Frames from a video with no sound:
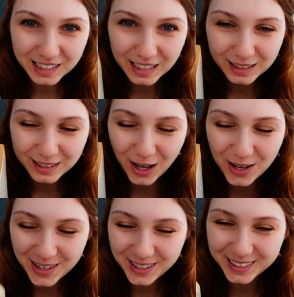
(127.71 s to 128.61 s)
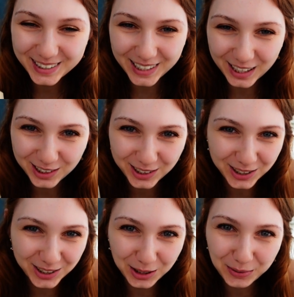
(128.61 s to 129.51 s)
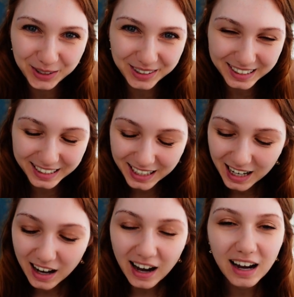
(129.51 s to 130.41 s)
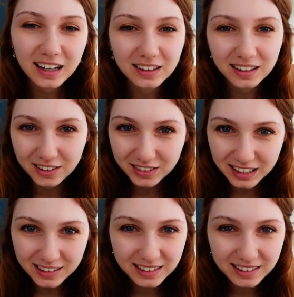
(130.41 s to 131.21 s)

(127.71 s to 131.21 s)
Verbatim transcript: It is such a good word. I love it,